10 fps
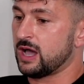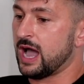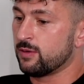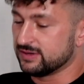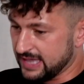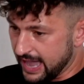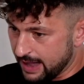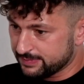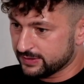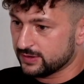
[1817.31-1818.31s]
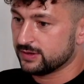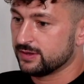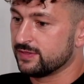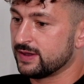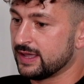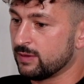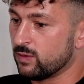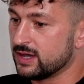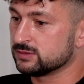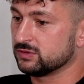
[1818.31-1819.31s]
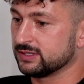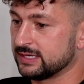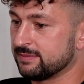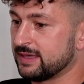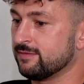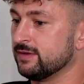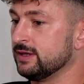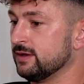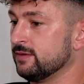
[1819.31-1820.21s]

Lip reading: I was happier than I was with the Kim K video.